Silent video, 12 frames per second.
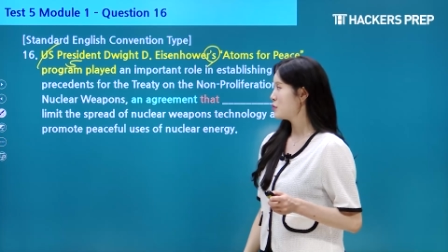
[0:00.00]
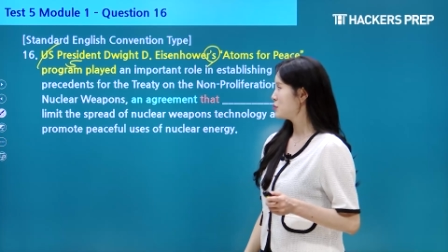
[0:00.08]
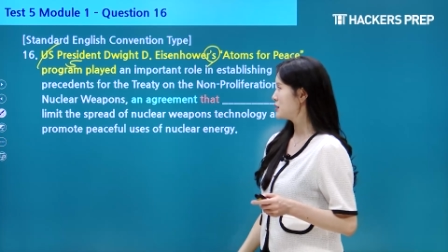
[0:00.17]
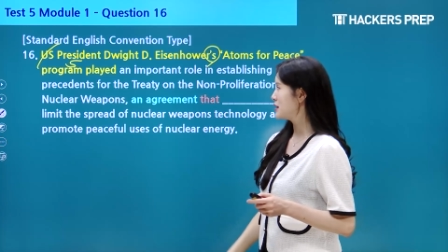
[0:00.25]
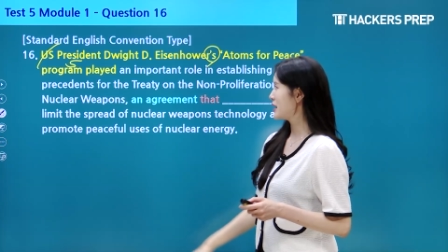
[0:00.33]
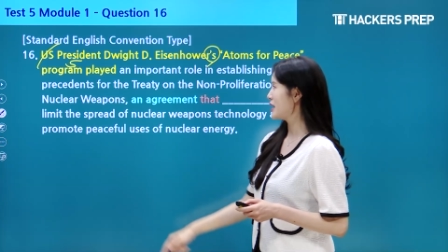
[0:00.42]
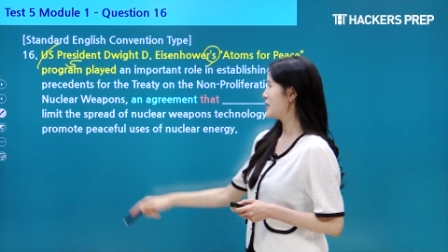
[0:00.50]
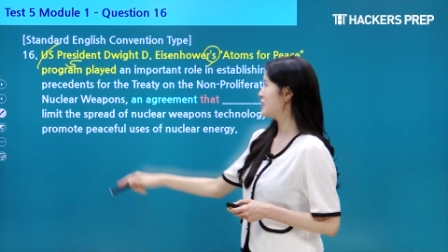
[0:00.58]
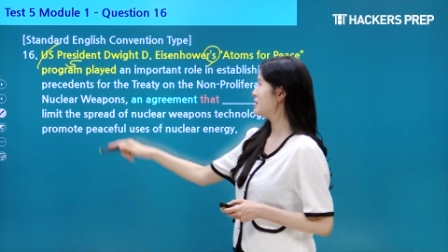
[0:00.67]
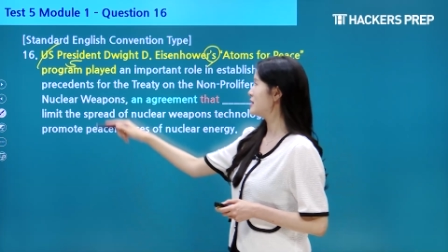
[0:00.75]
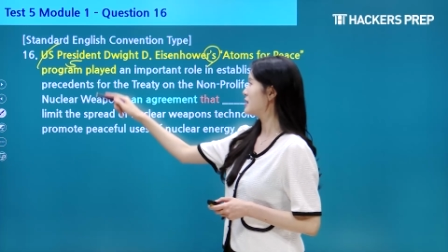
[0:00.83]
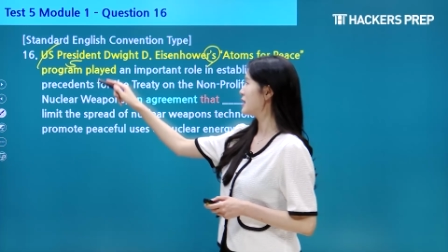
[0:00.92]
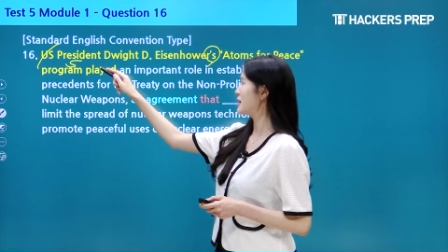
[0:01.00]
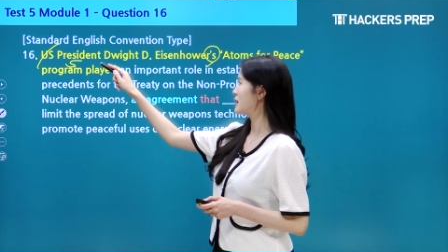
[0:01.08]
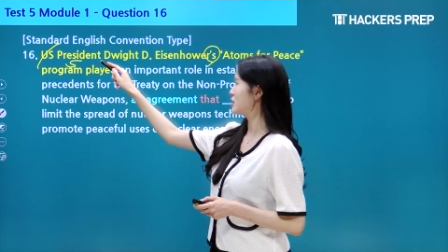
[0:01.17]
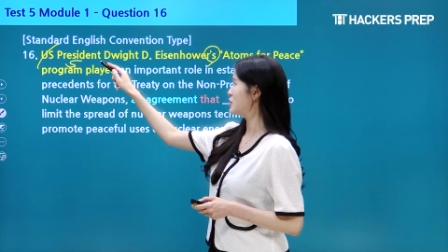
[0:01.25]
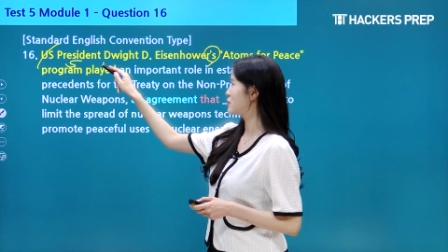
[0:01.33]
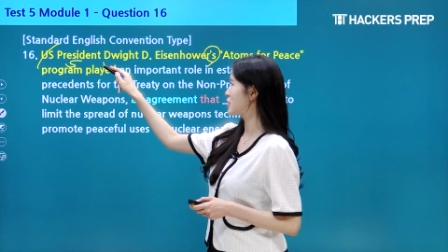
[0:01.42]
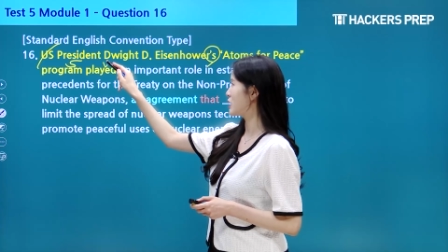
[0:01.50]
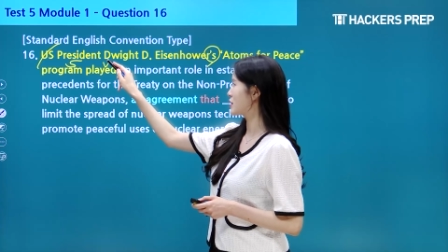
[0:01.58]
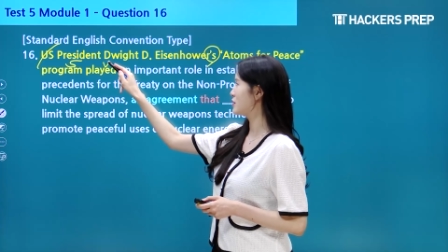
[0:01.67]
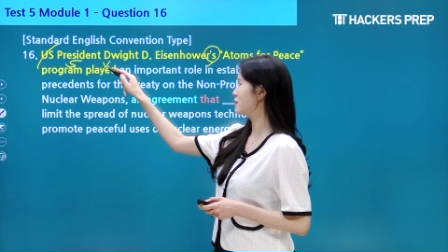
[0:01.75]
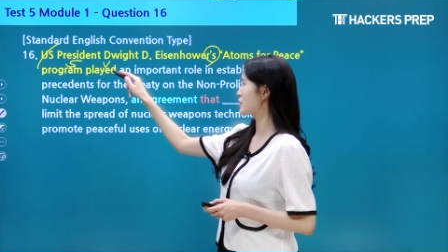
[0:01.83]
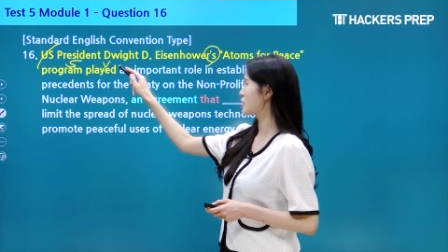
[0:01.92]
played, and then you've got
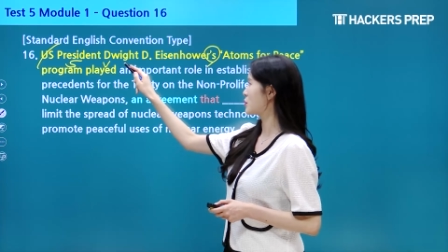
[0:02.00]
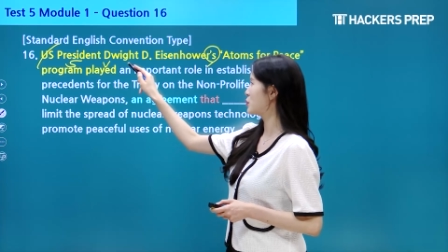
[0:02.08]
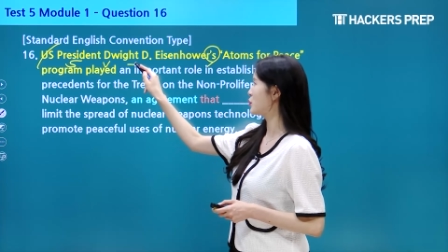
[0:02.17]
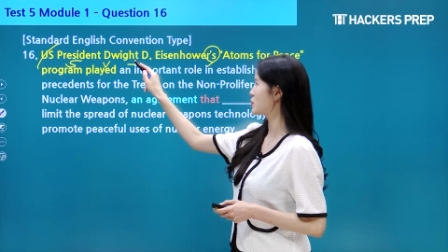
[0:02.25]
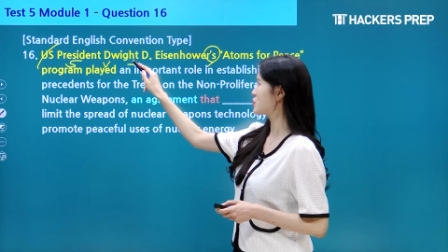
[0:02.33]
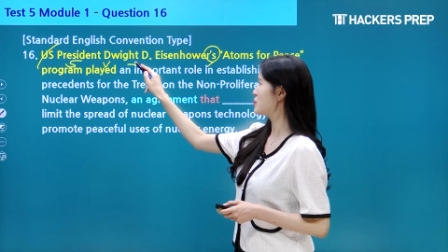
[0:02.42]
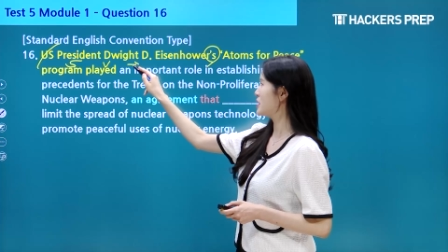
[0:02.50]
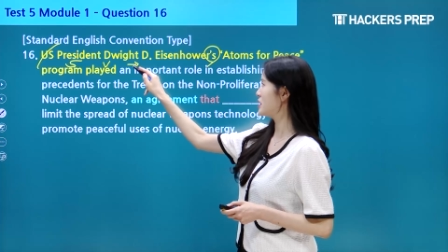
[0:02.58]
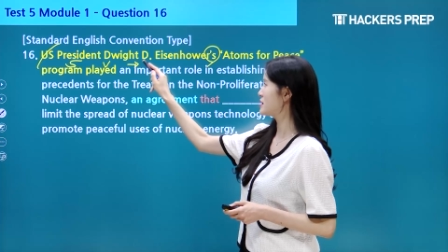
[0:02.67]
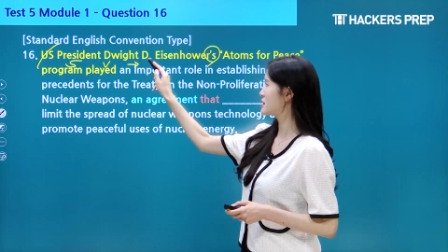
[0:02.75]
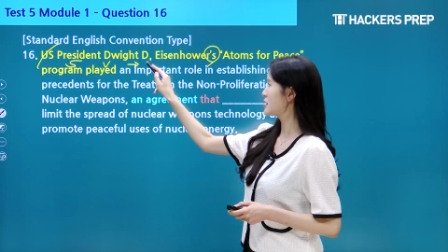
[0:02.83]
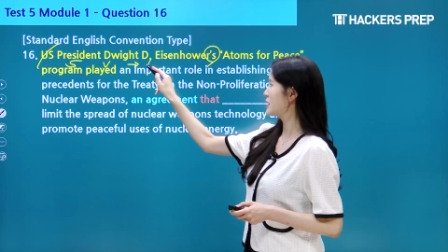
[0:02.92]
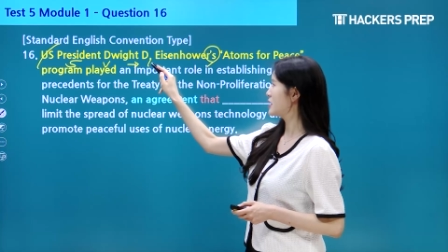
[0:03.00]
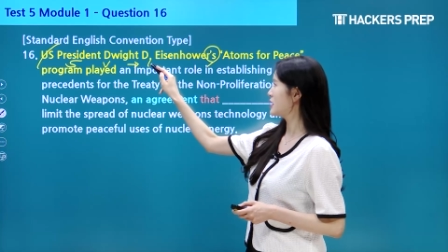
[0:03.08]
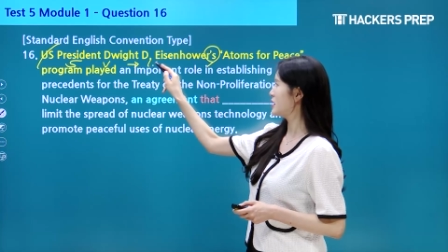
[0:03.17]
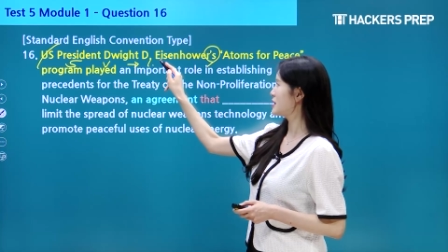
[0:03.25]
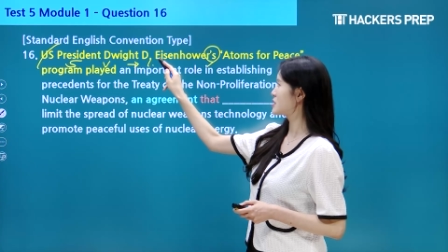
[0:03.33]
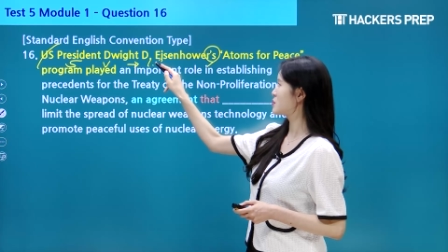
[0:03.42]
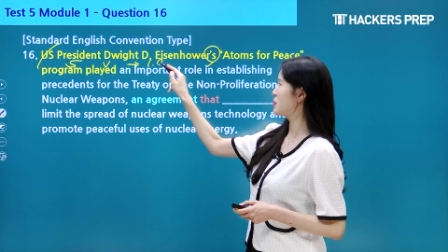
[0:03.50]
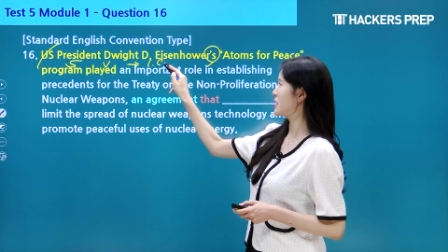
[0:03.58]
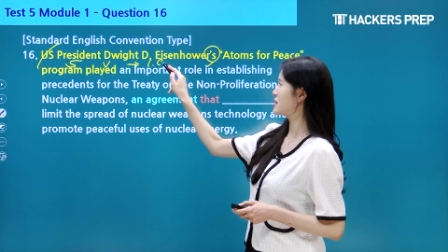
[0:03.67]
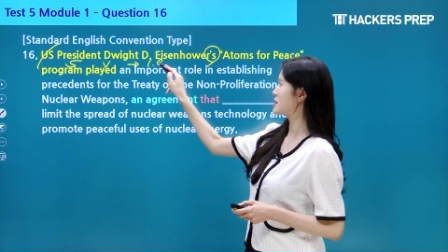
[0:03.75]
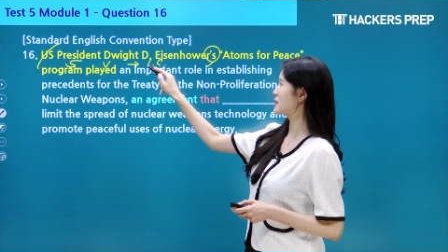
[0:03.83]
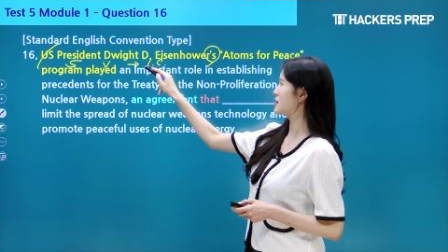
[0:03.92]
the verb, which means it's
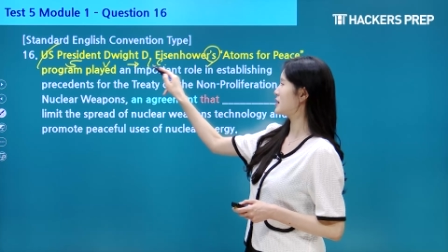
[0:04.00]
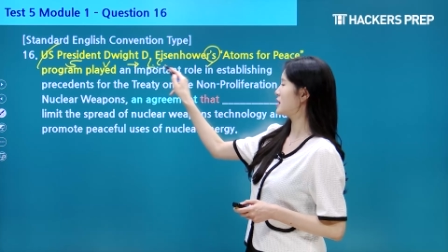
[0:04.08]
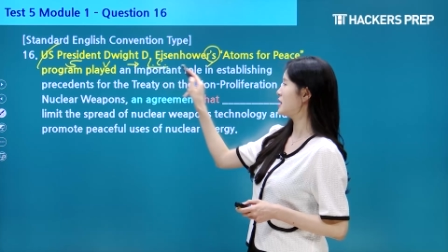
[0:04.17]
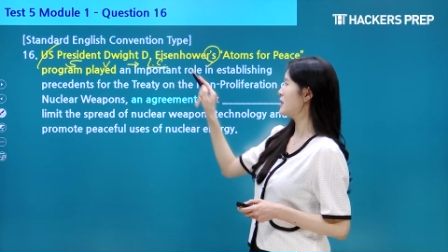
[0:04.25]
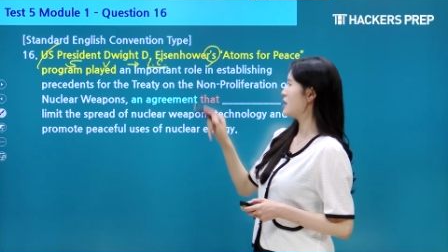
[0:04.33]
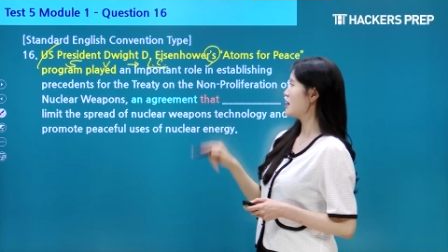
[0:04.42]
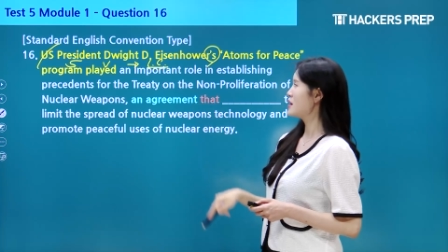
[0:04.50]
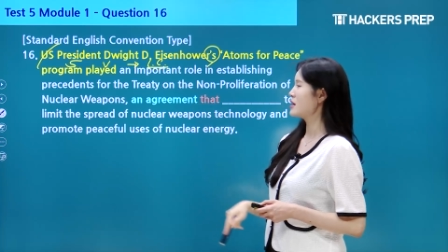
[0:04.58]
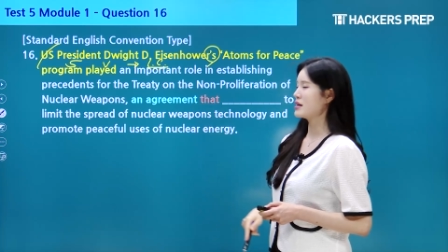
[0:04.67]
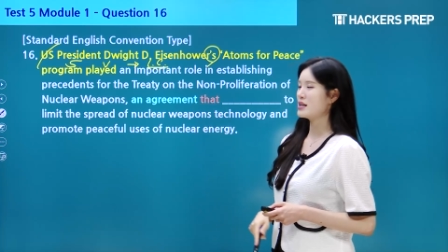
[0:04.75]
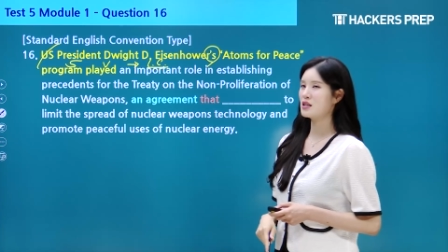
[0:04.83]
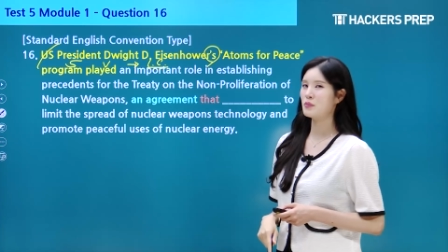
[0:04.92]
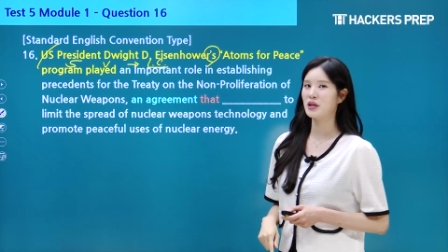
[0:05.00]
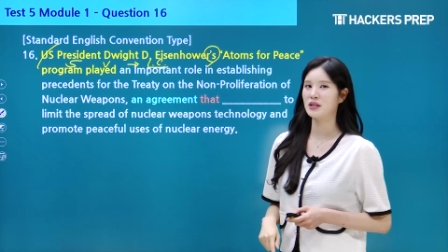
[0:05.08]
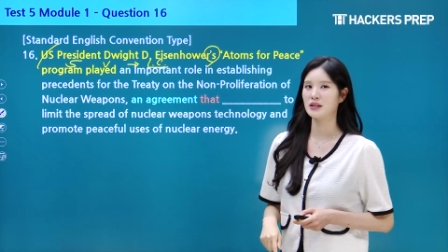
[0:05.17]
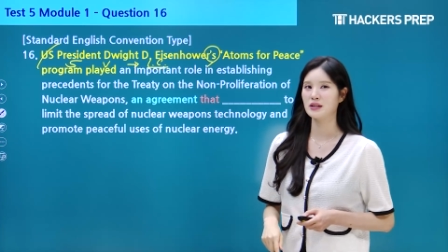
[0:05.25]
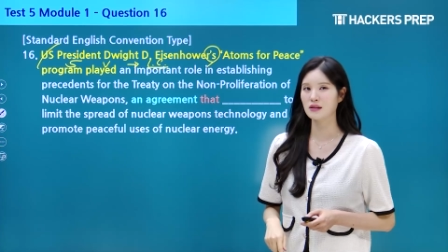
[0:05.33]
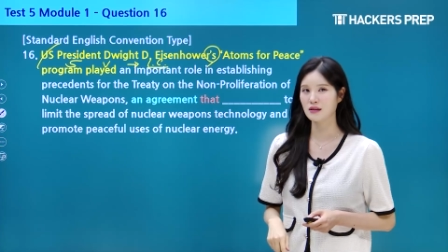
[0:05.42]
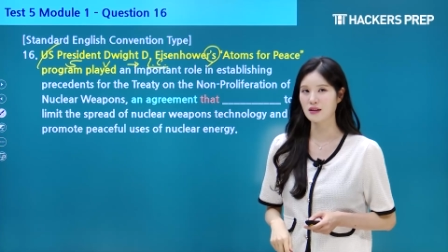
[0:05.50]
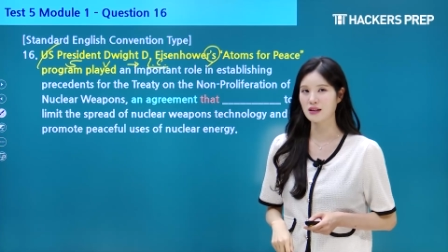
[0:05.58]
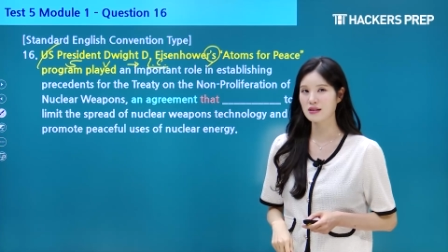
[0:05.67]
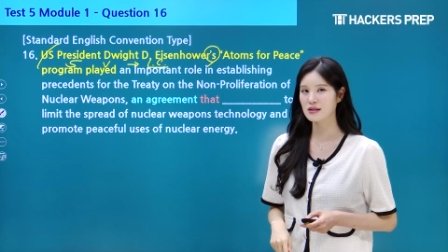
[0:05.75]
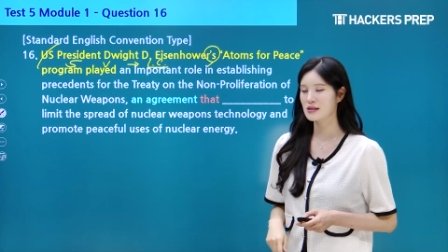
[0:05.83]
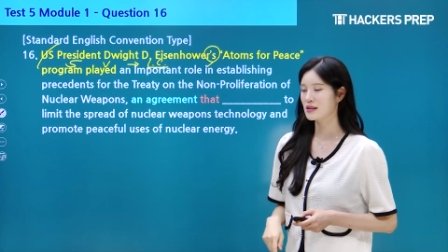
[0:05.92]
basically the independent
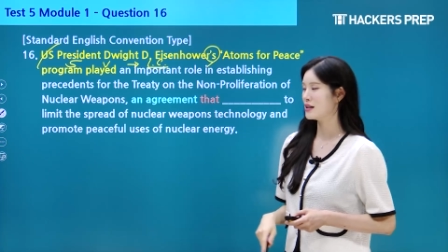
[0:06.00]
clause,